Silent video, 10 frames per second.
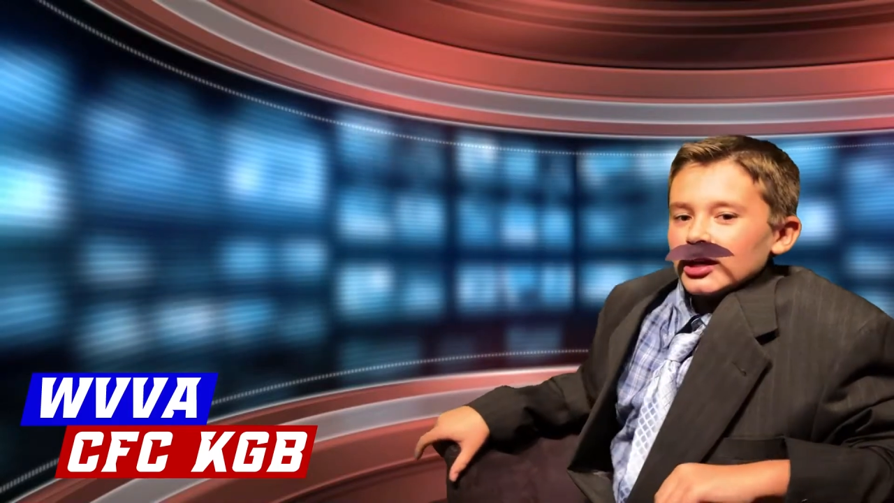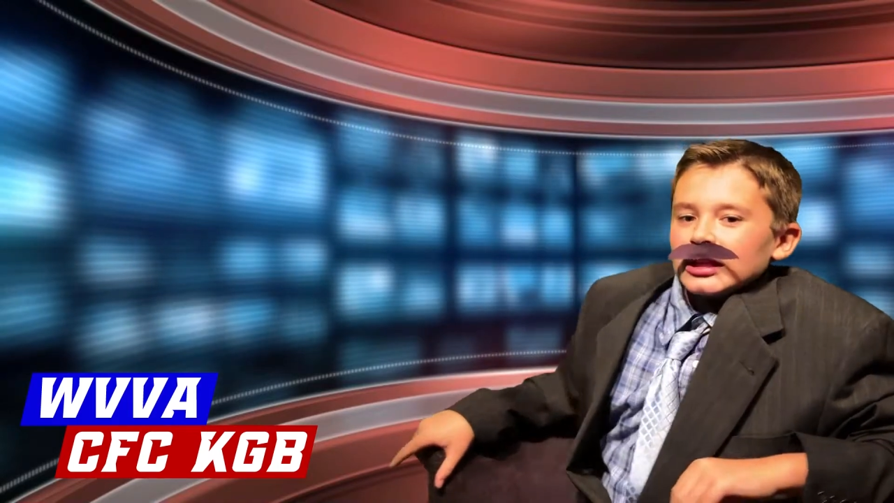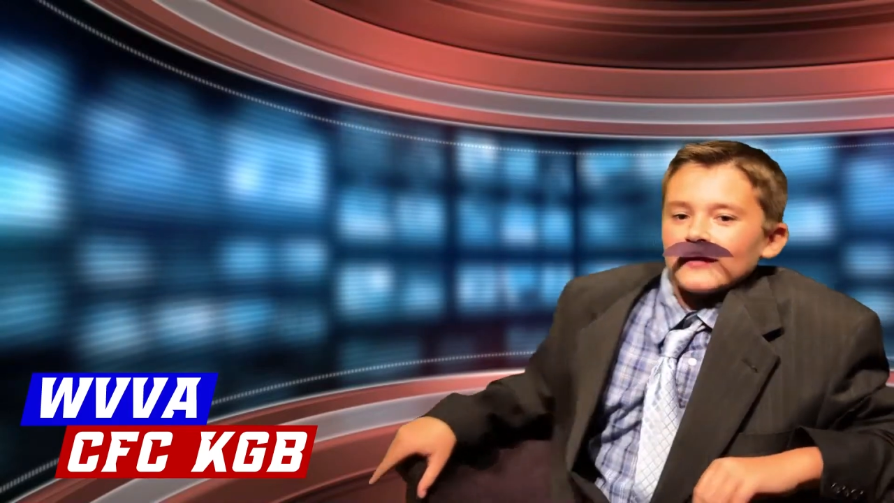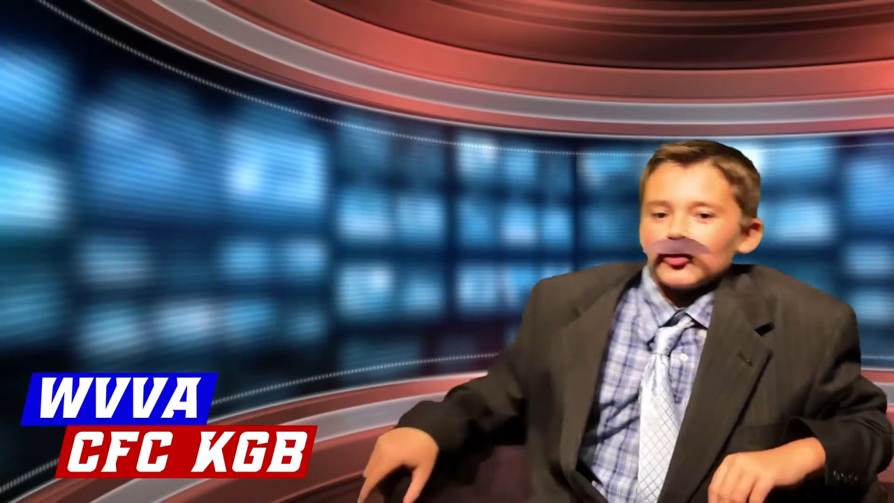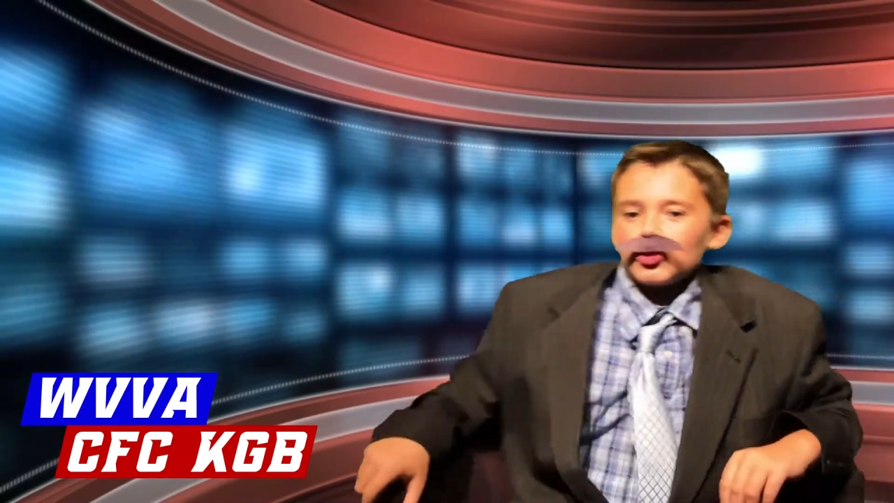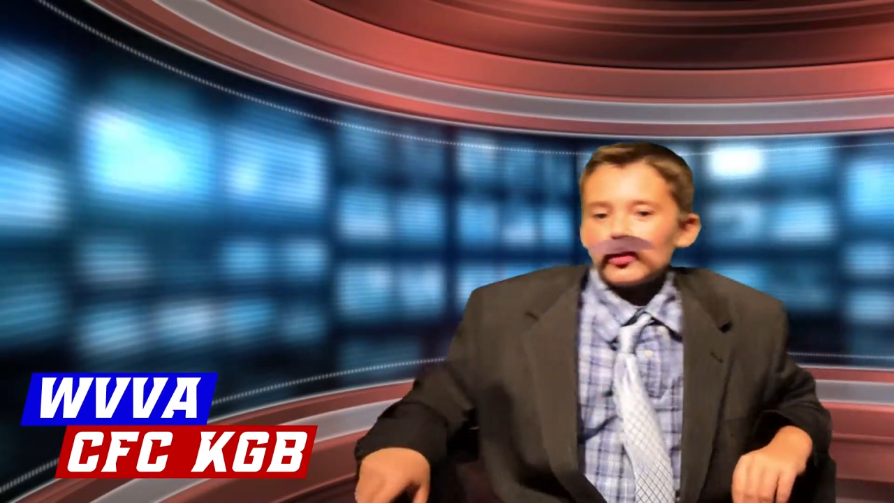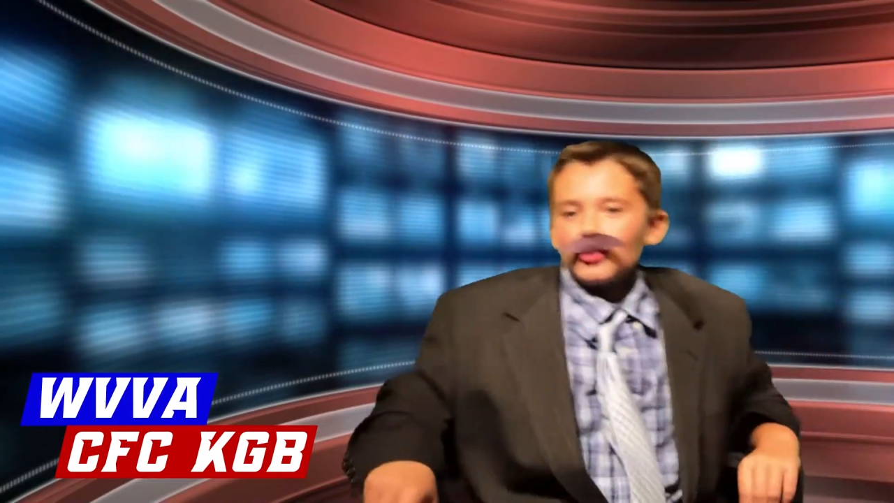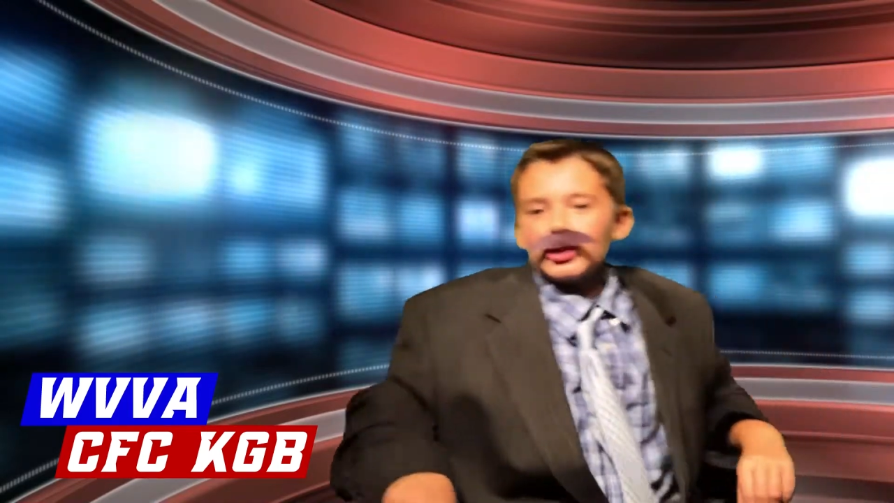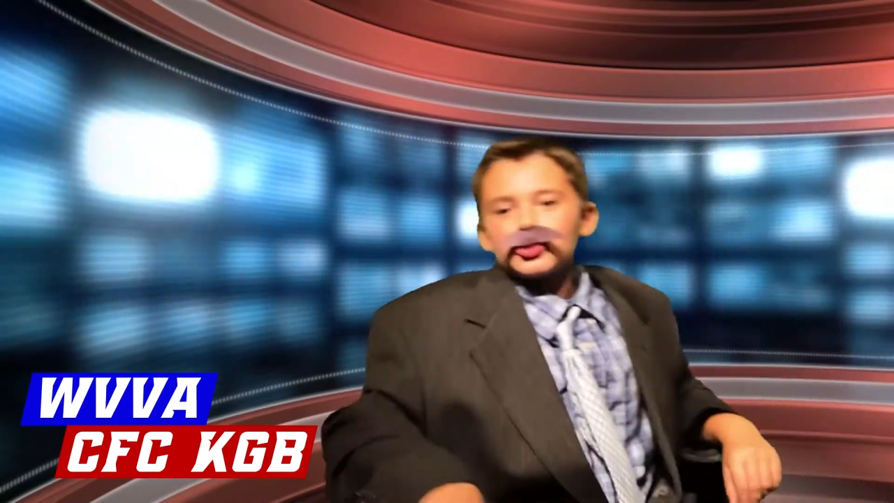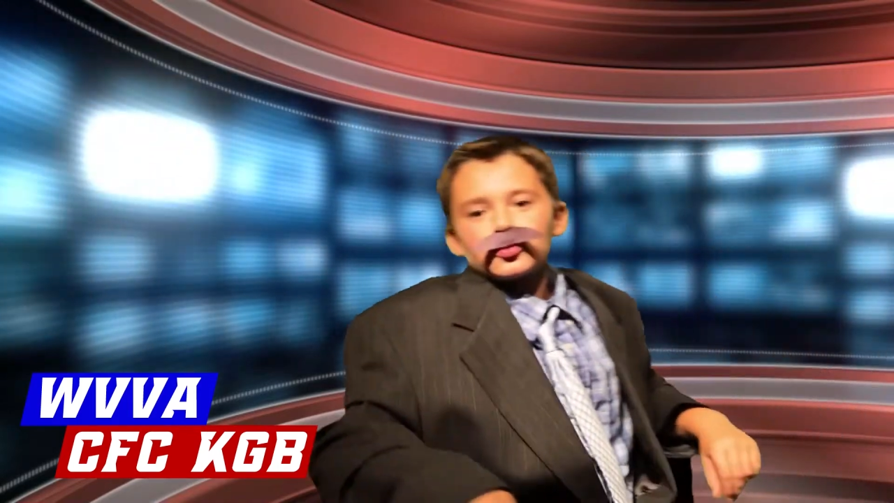giving you
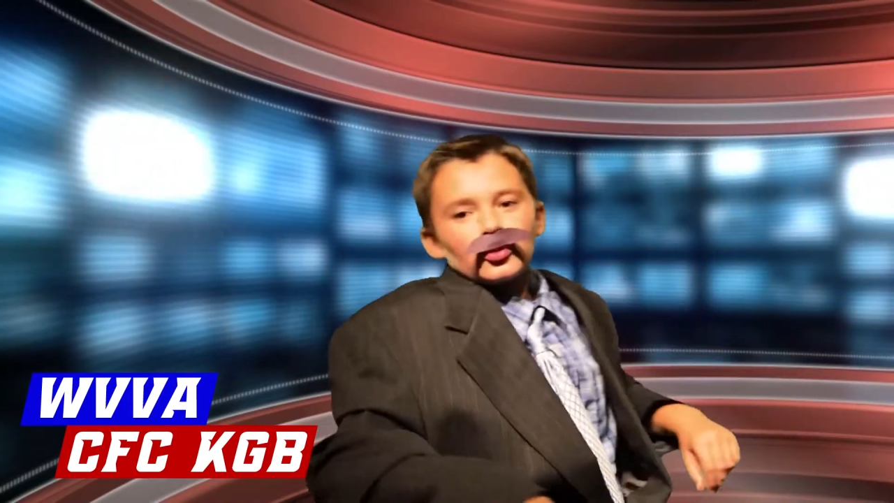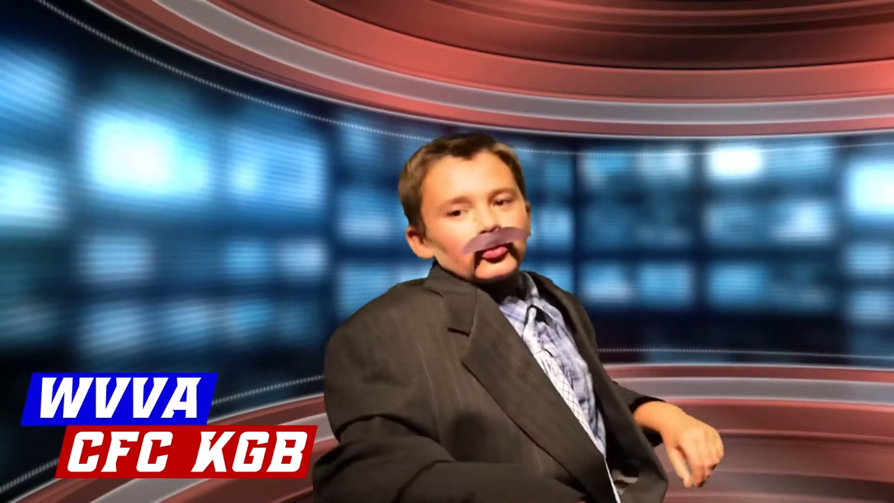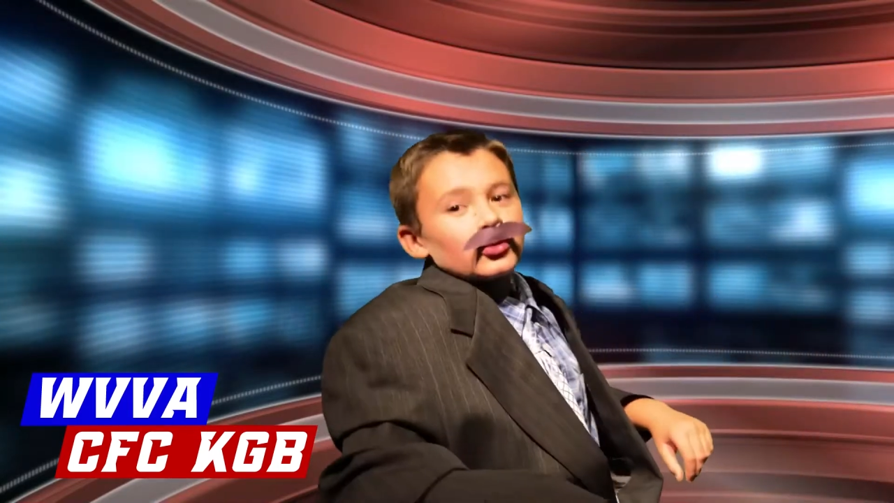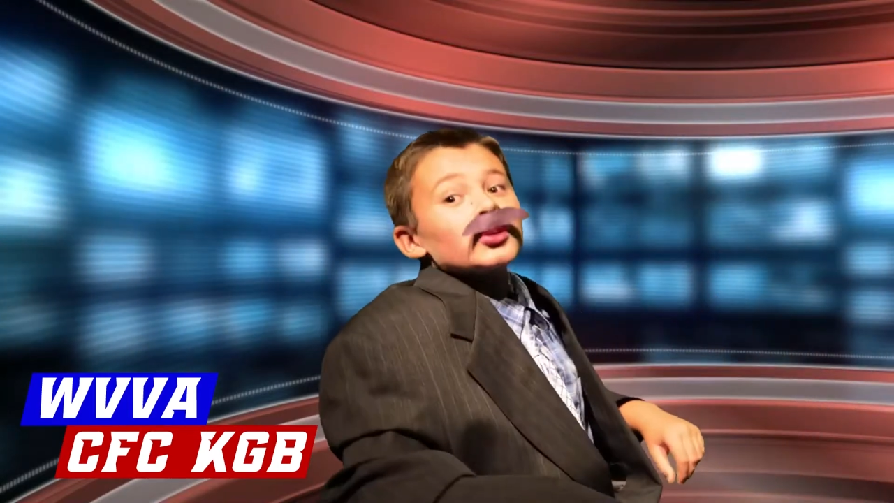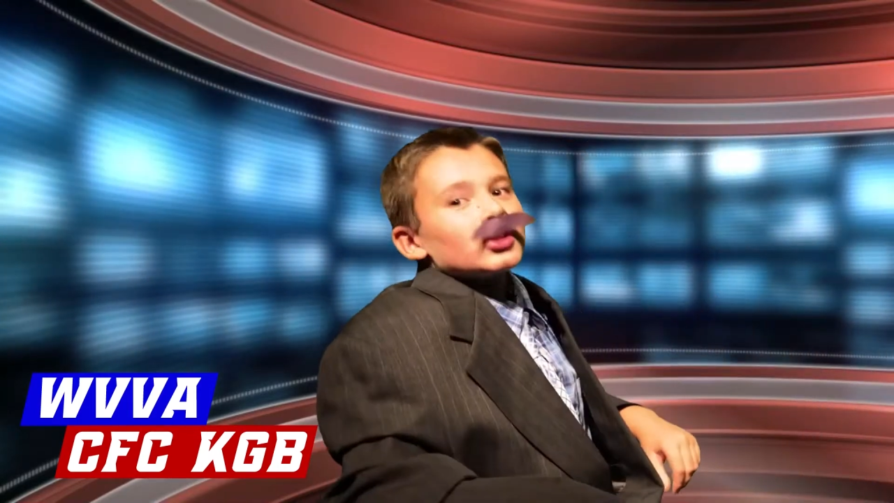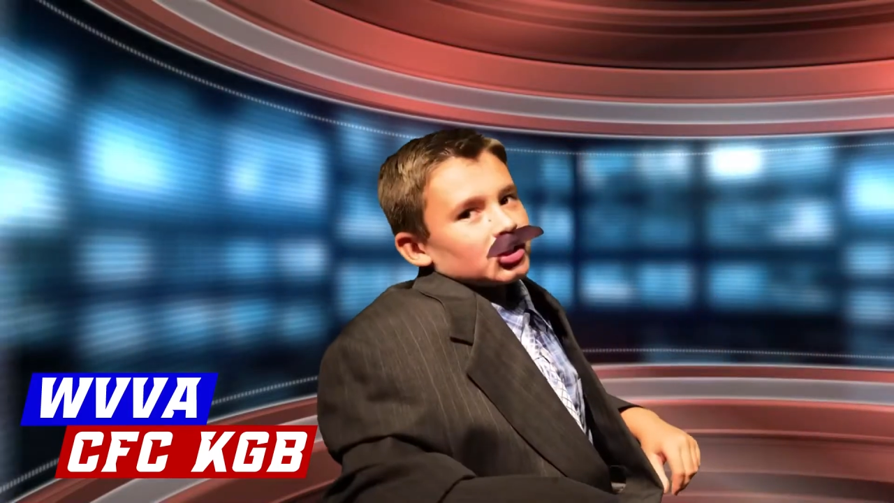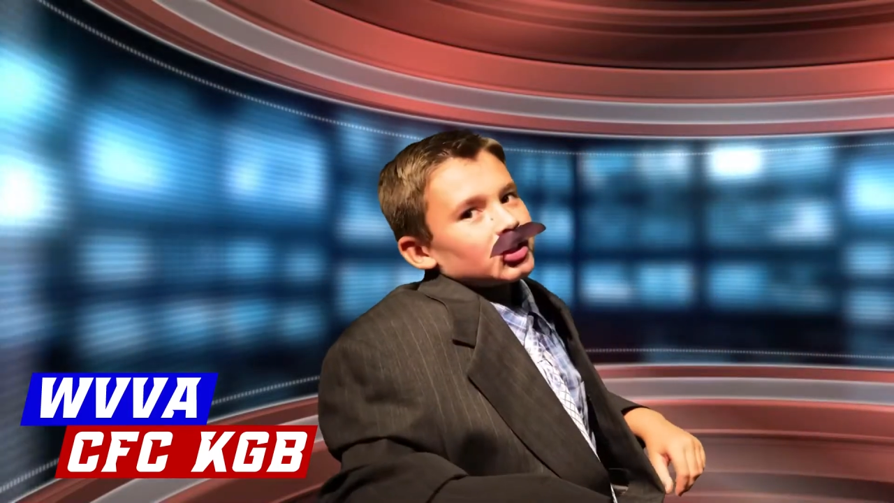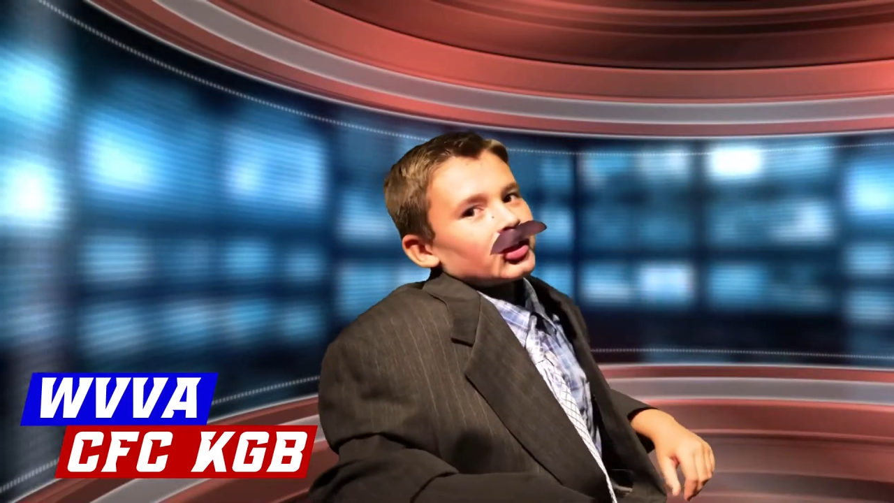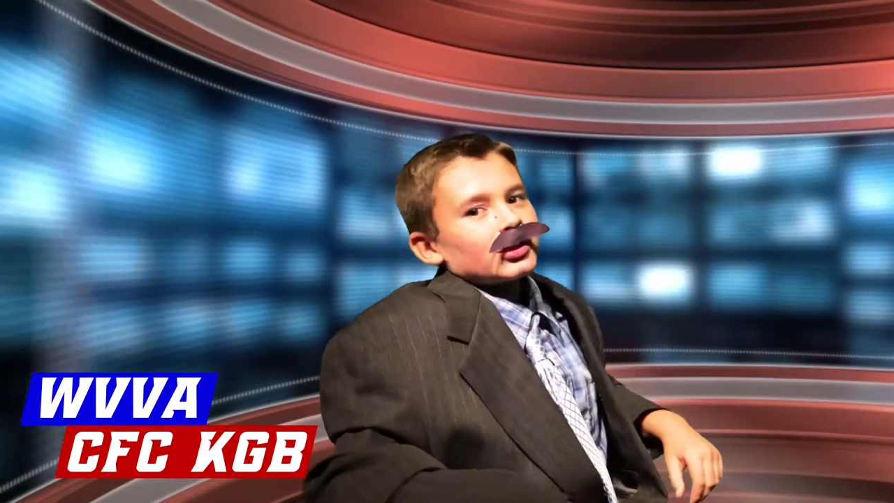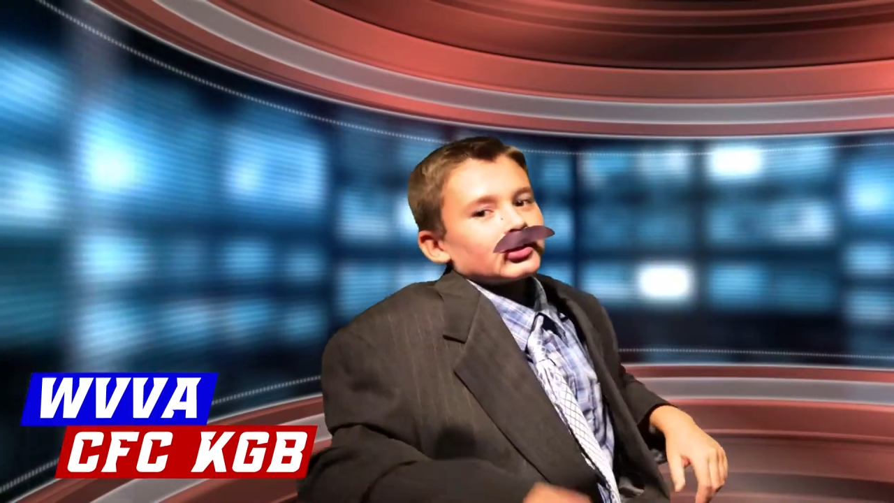only truth,
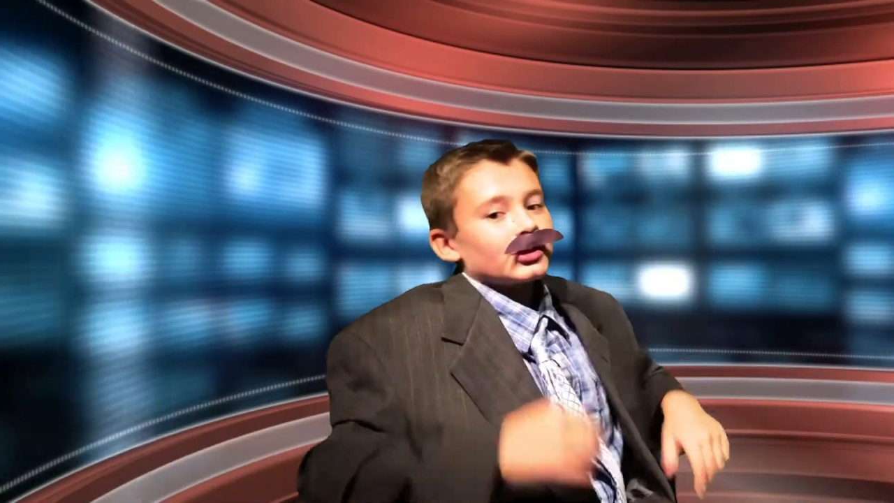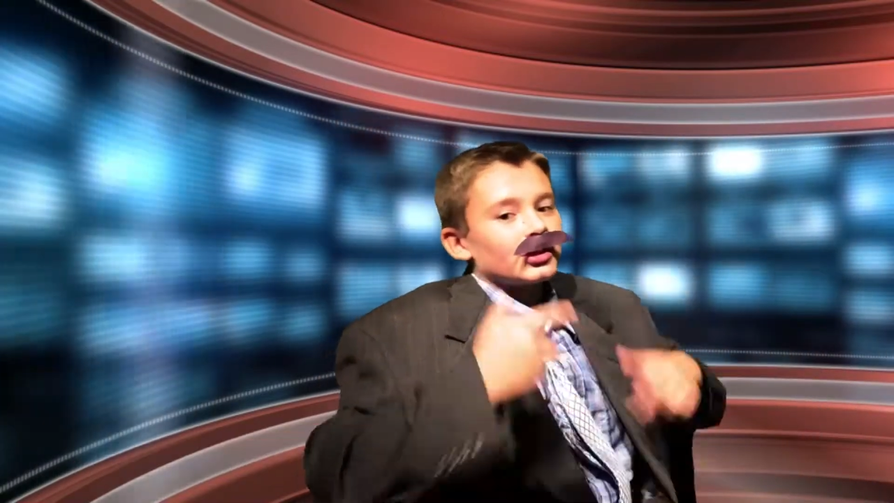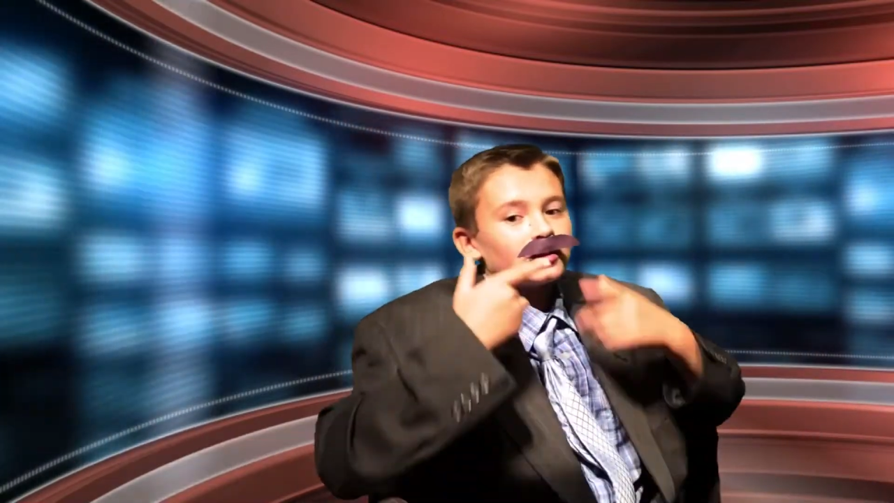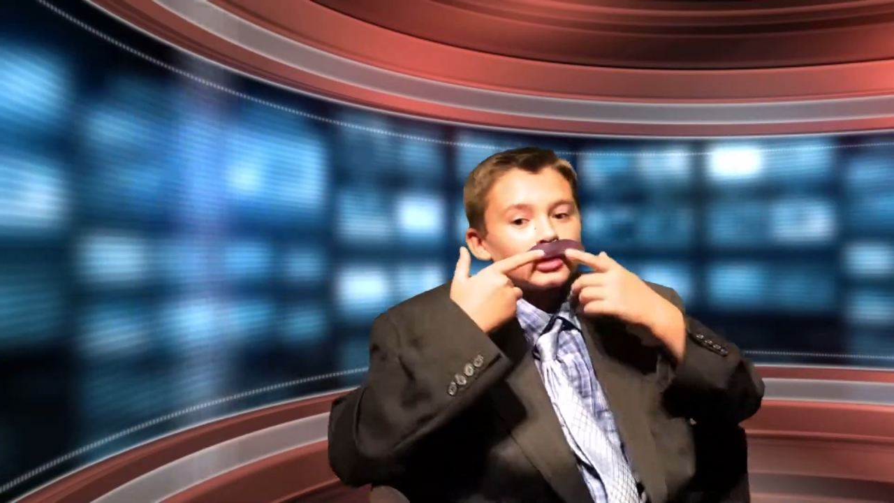seriously,